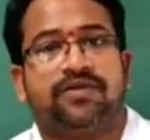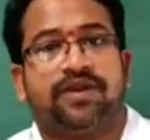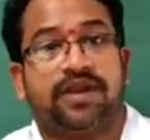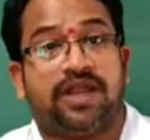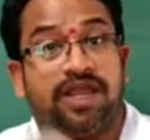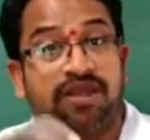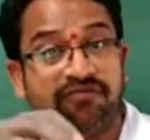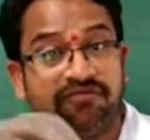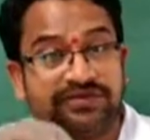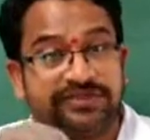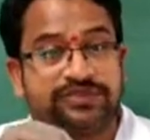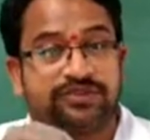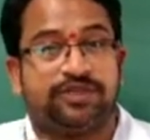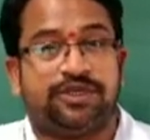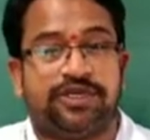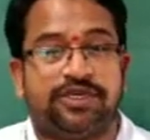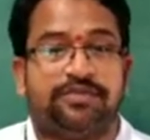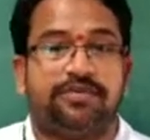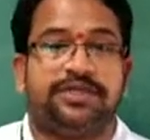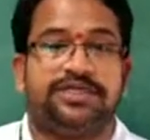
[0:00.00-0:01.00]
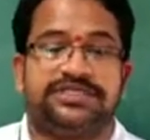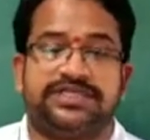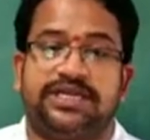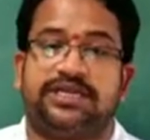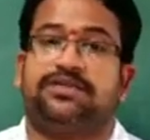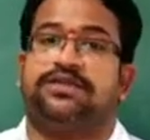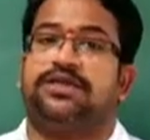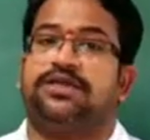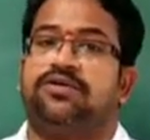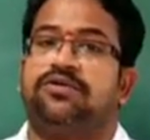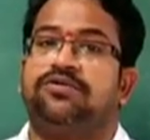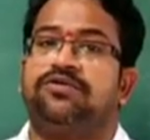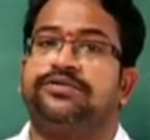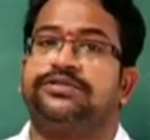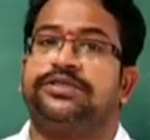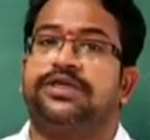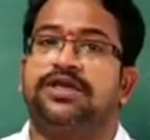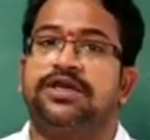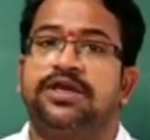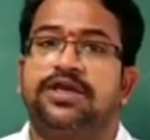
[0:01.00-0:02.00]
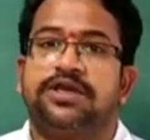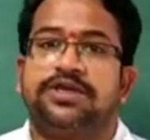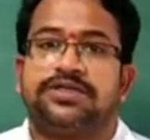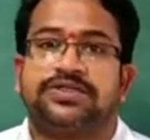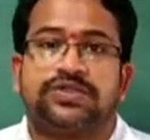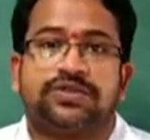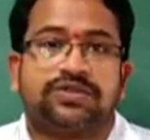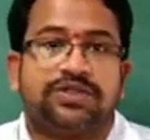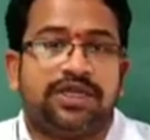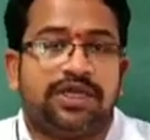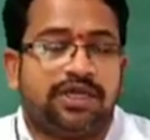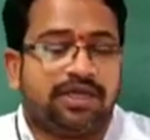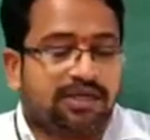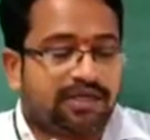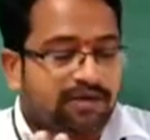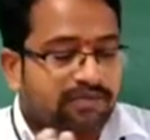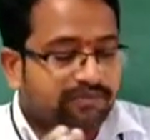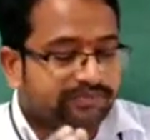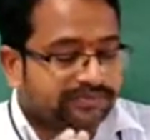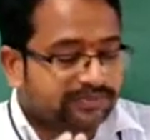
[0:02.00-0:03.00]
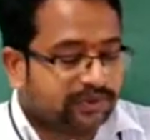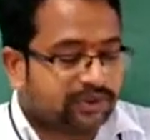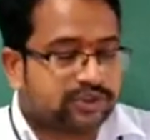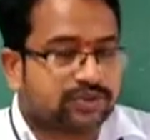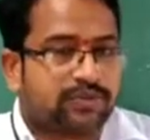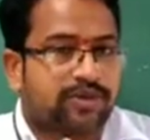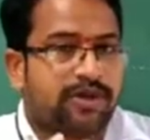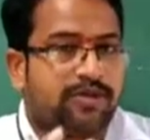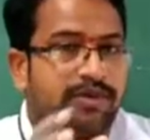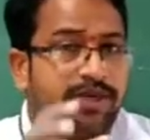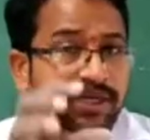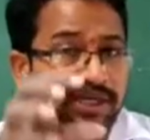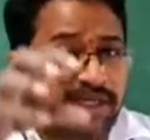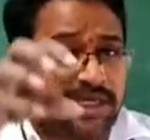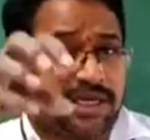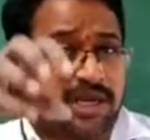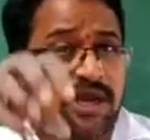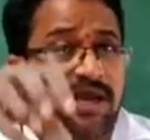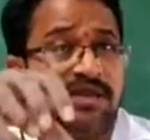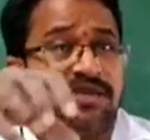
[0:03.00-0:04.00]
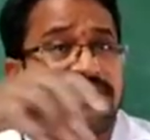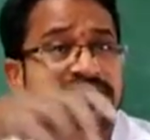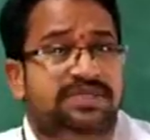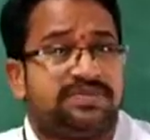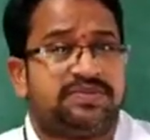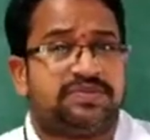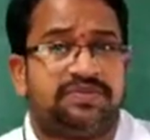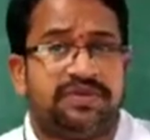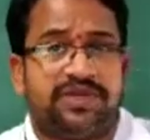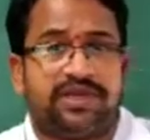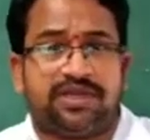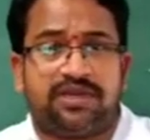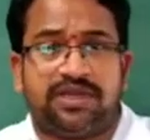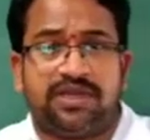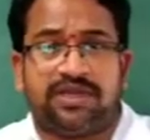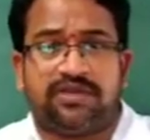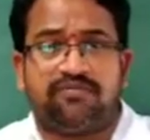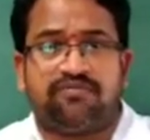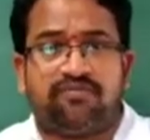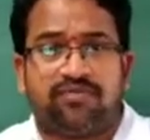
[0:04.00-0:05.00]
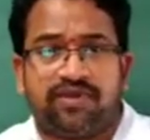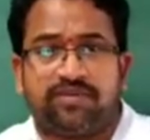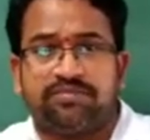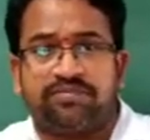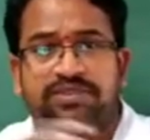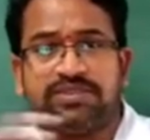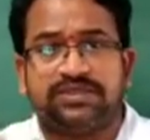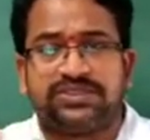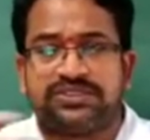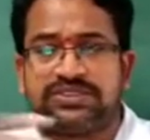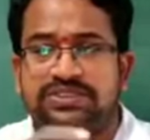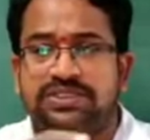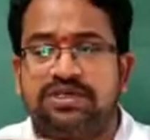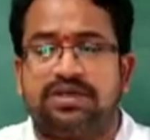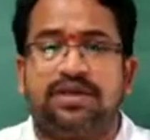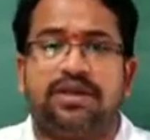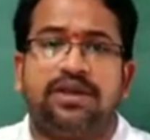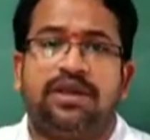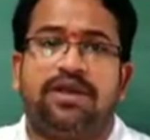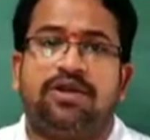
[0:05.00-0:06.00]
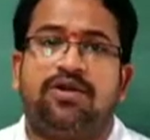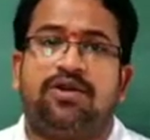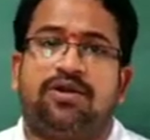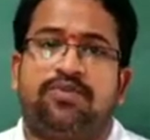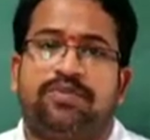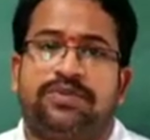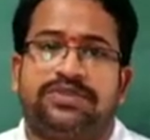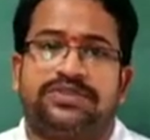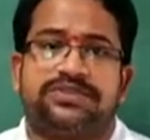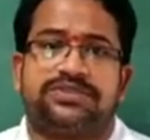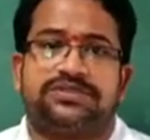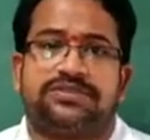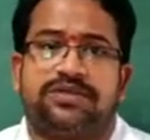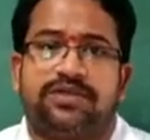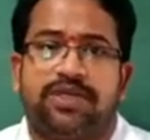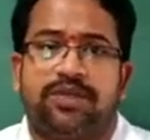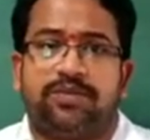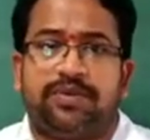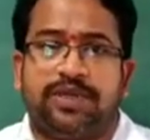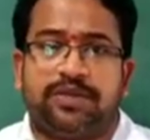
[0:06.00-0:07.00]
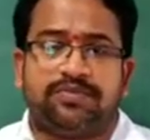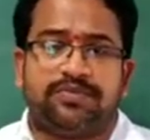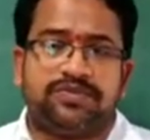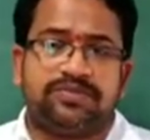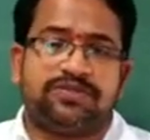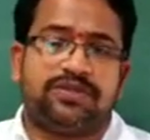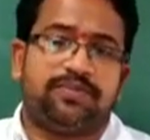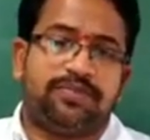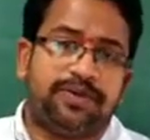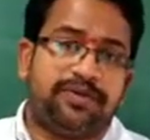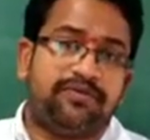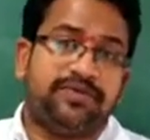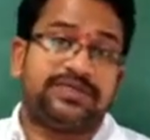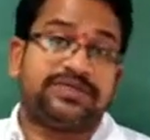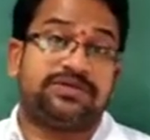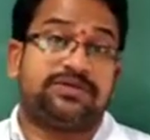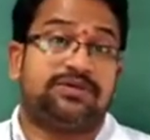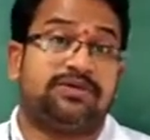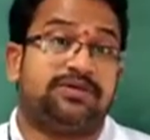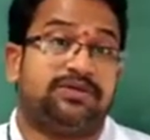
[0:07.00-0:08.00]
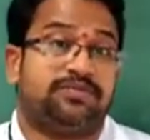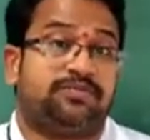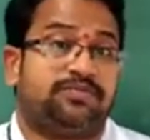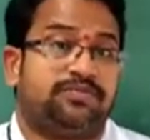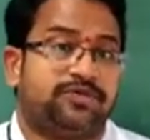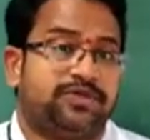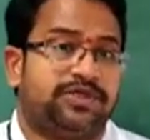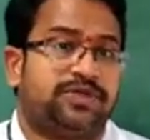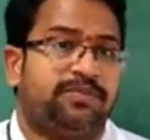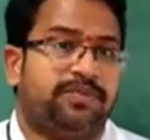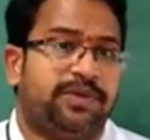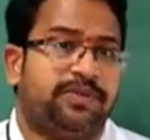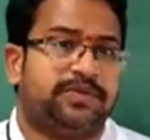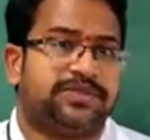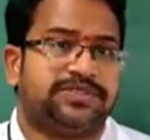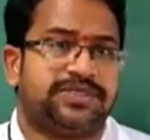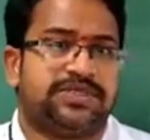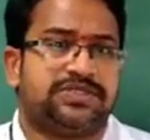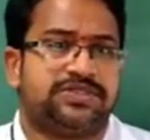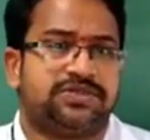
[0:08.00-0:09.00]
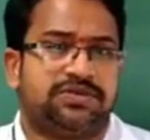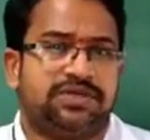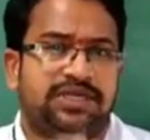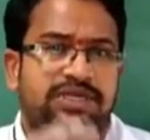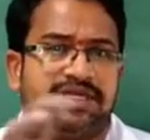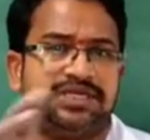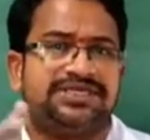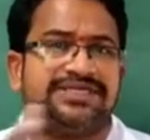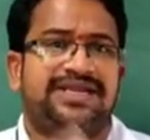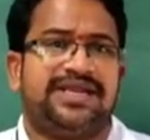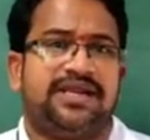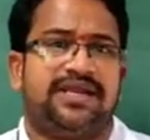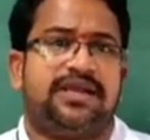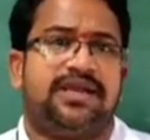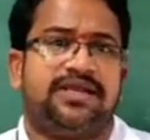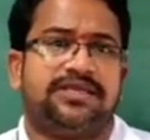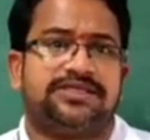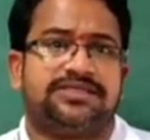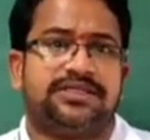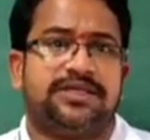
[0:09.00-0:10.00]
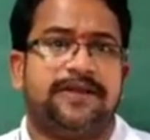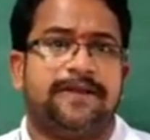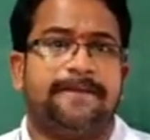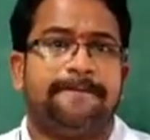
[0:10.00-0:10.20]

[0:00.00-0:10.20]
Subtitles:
Life is going to be decided there, no? So there, most probably the concepts will come from these topics. You may observe the previous question papers also, you can easily analyze.